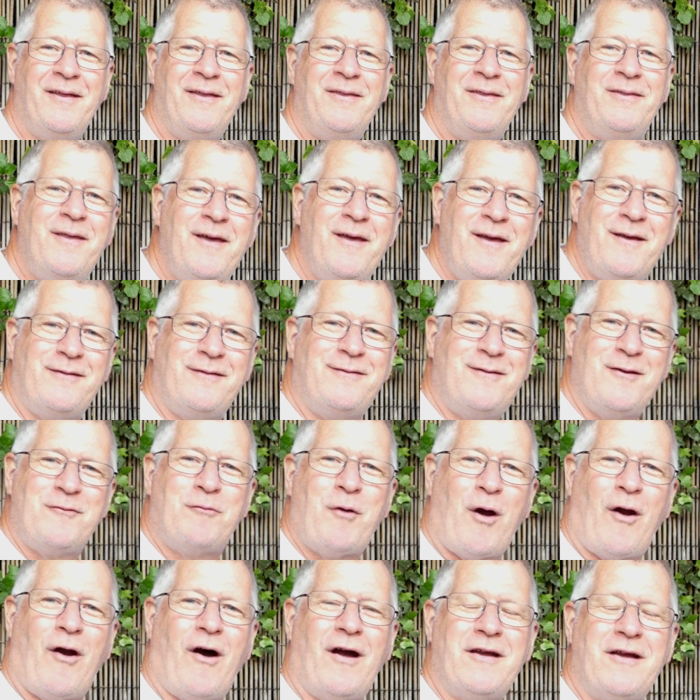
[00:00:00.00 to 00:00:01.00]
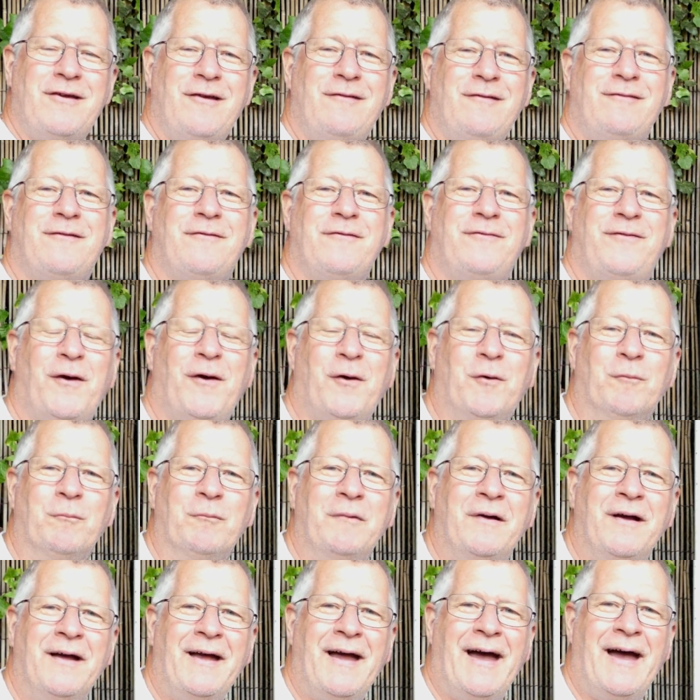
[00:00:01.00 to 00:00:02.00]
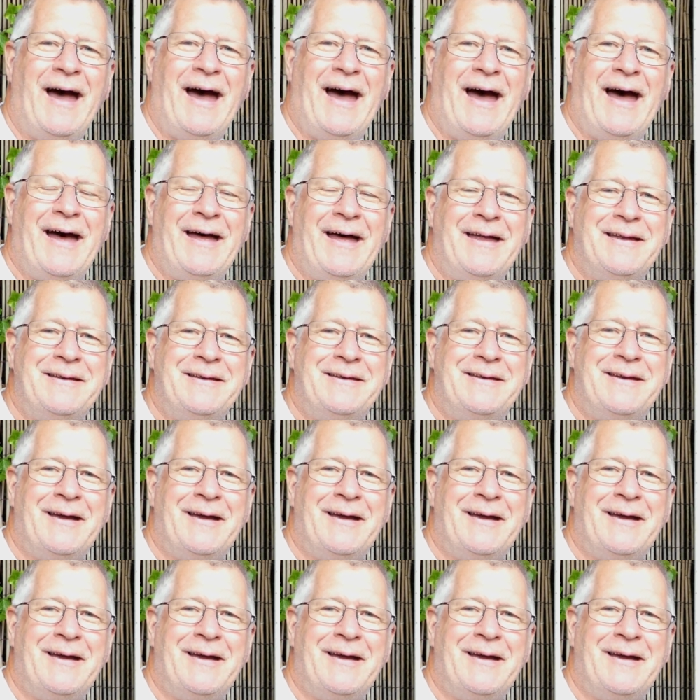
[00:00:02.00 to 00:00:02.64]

This is where I used to film, and